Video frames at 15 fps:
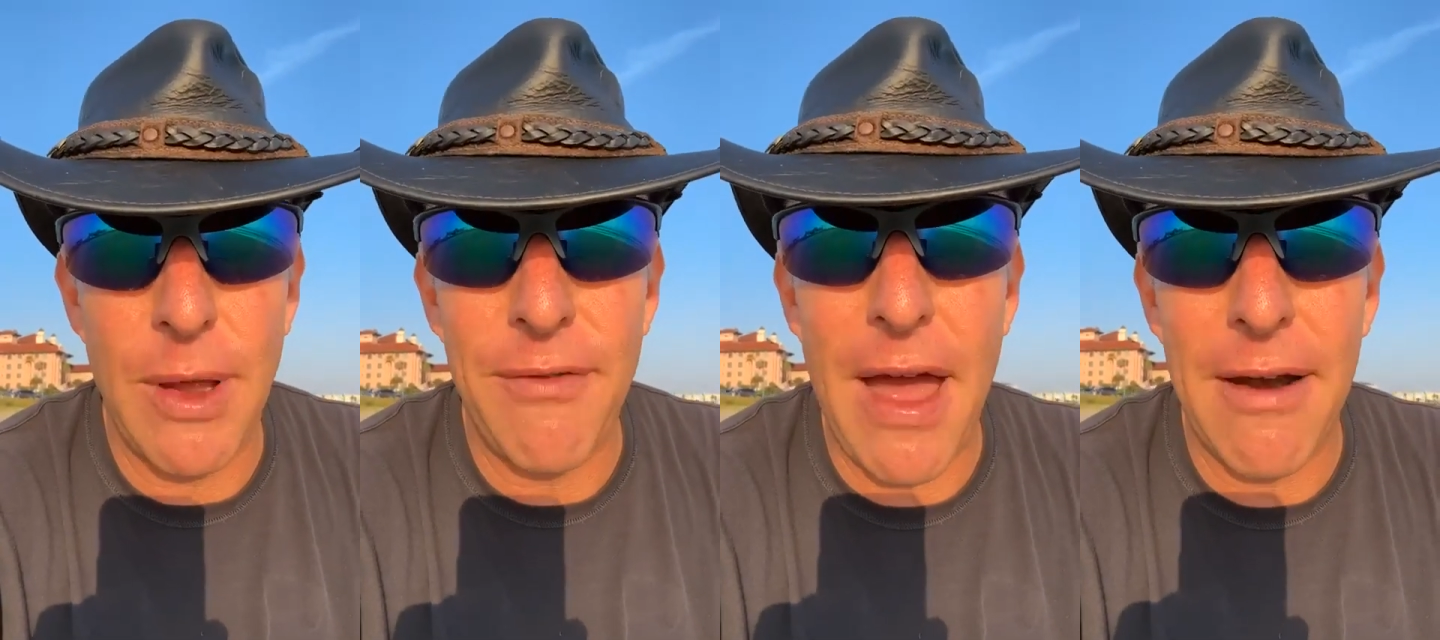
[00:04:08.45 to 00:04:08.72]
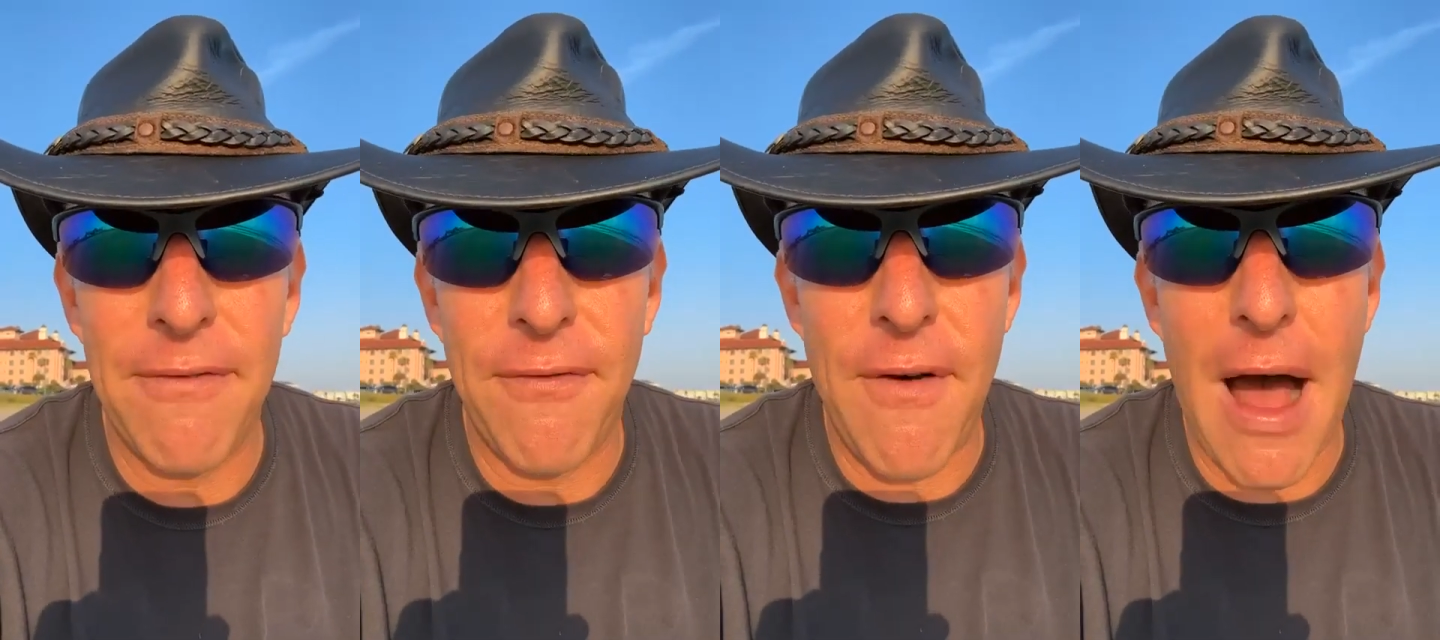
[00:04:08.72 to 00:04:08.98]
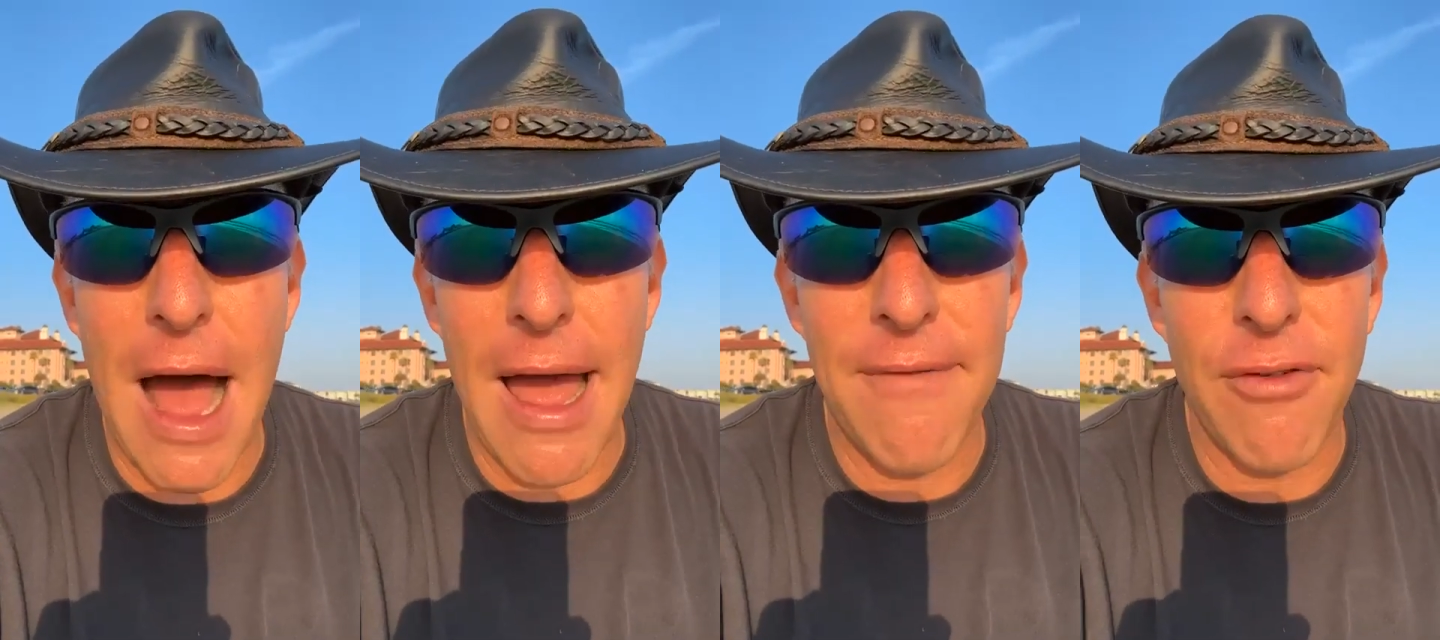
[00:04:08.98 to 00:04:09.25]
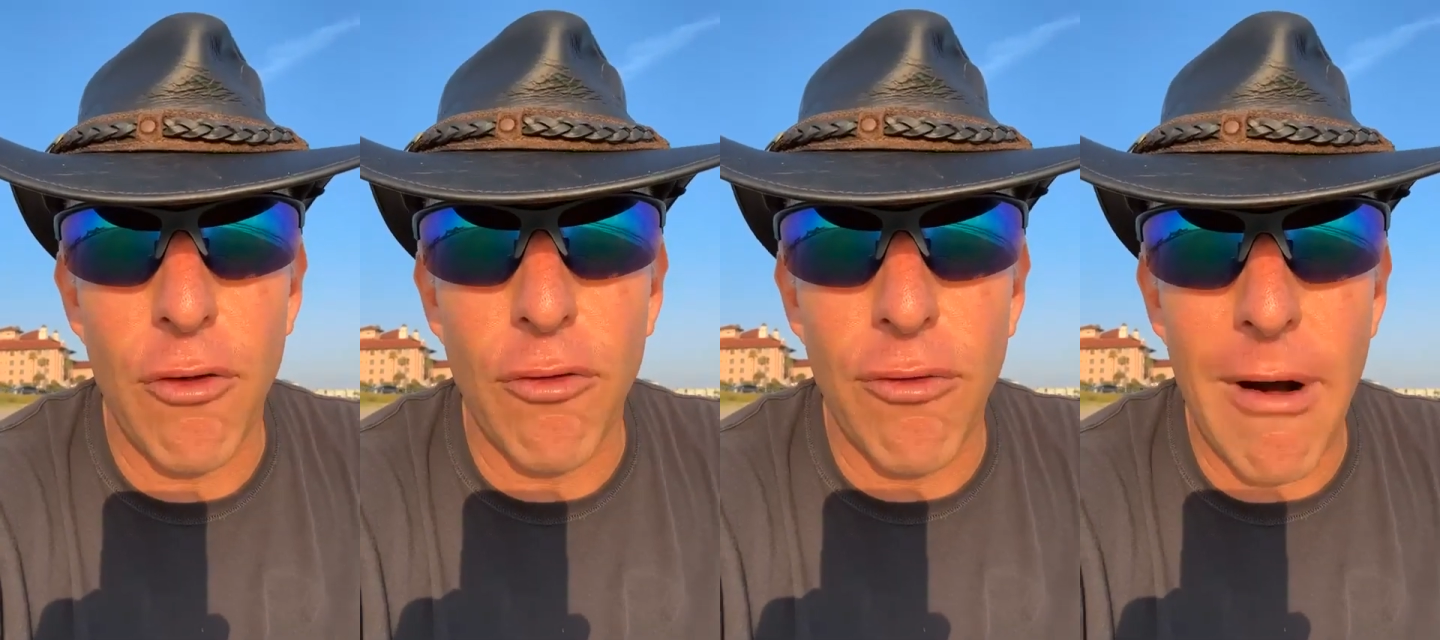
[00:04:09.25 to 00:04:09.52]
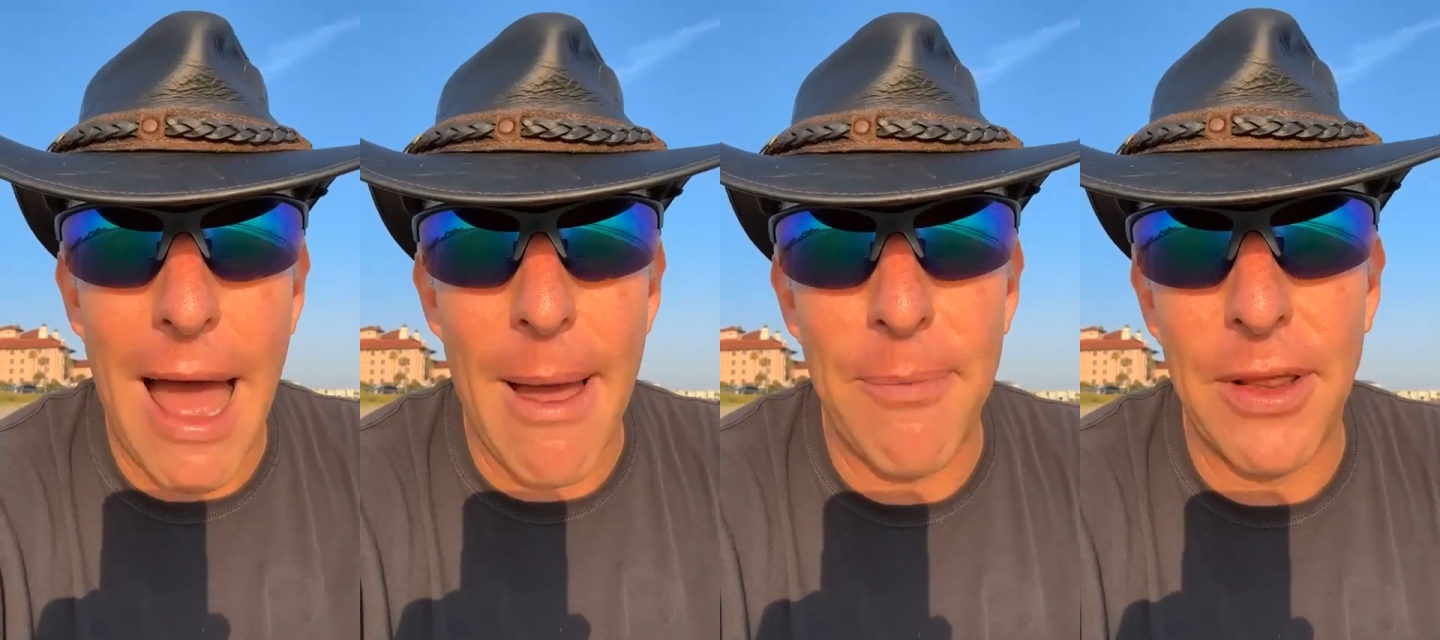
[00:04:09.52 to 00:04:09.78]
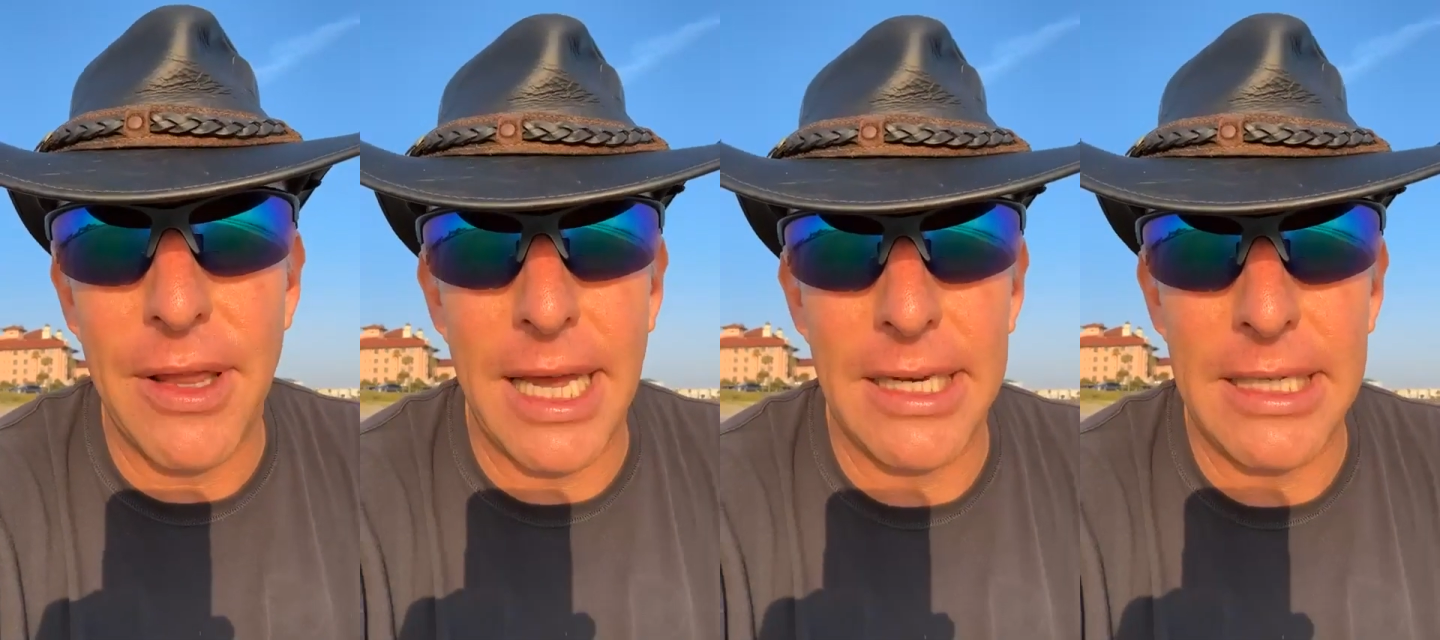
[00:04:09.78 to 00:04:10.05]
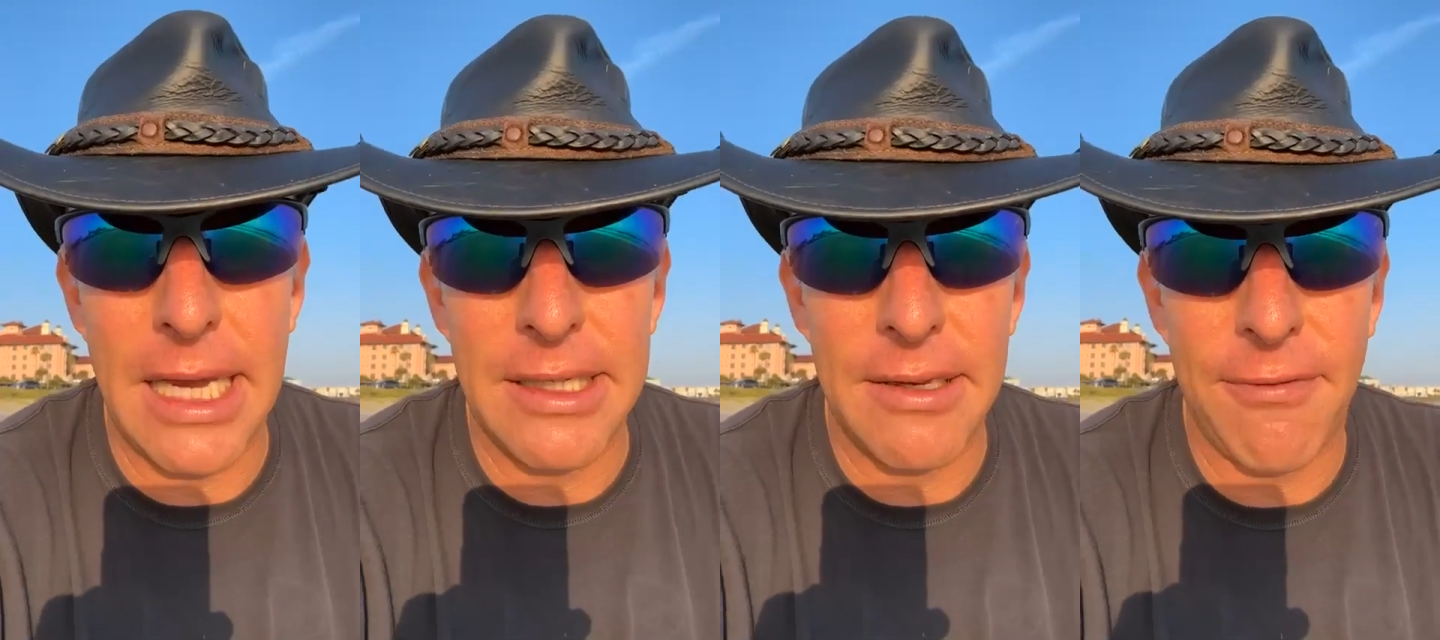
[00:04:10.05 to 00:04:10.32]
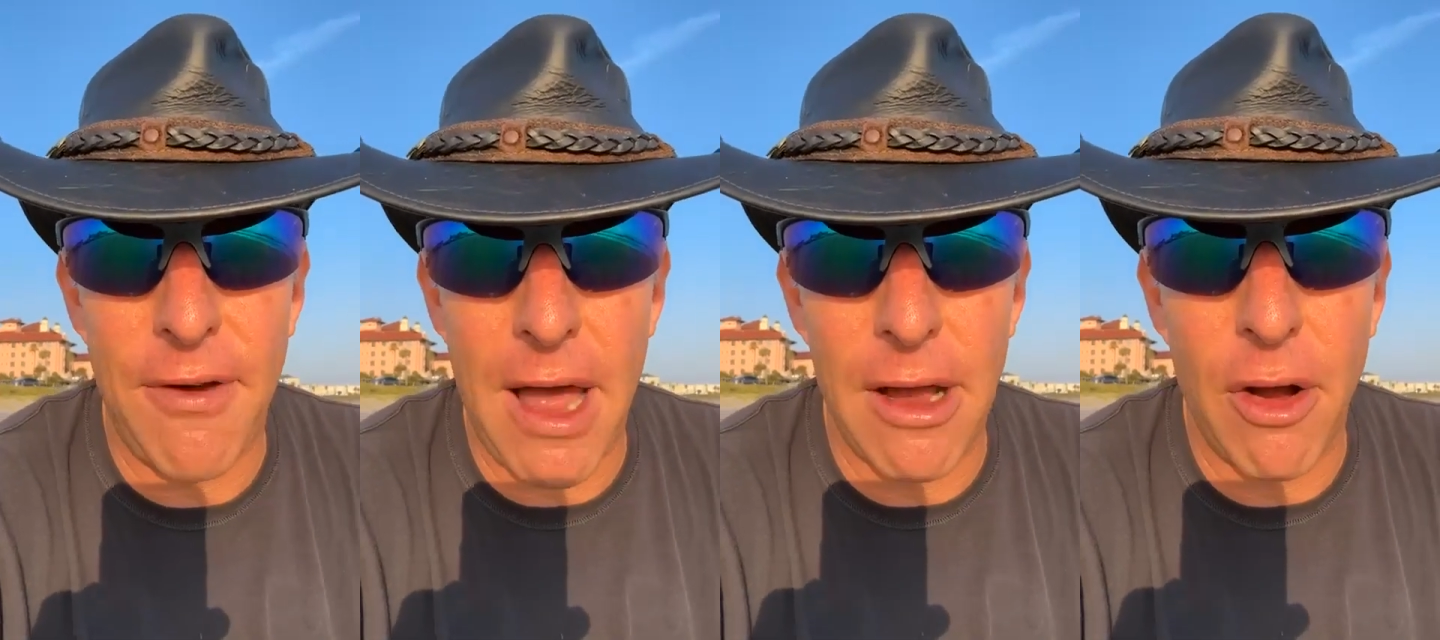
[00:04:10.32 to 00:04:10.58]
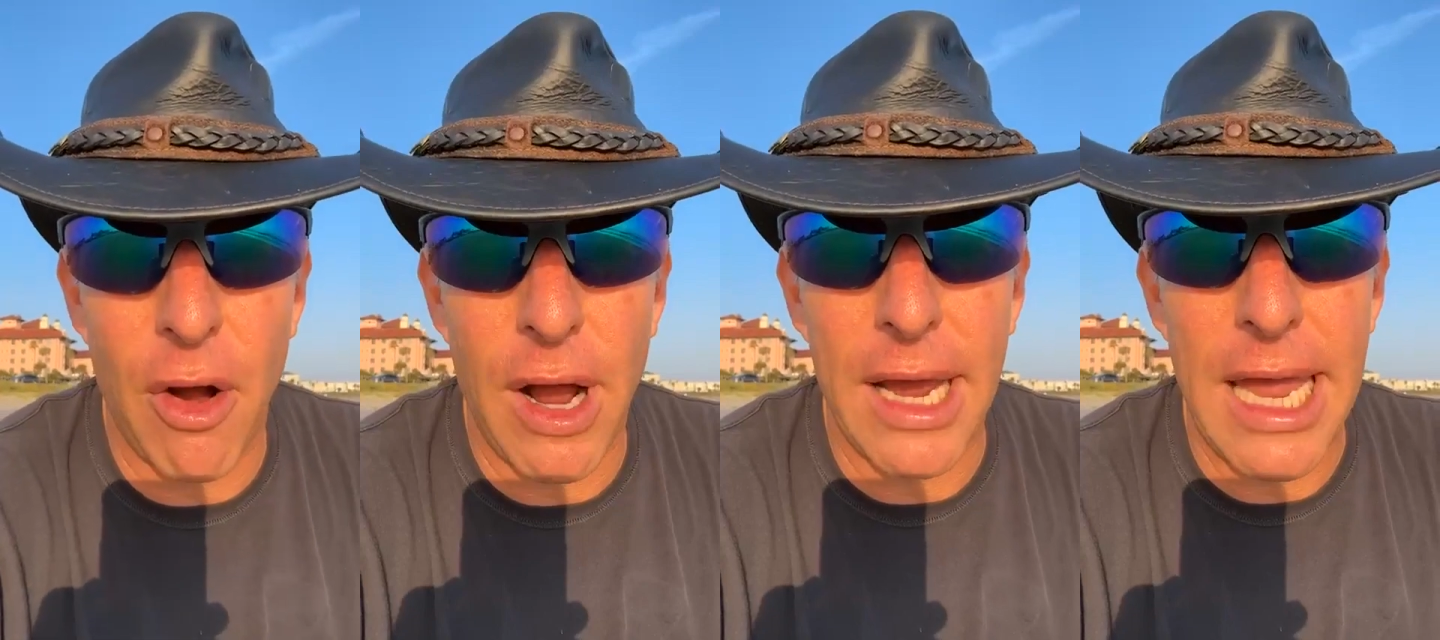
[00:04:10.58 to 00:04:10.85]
we've had 5 rapidly intensifying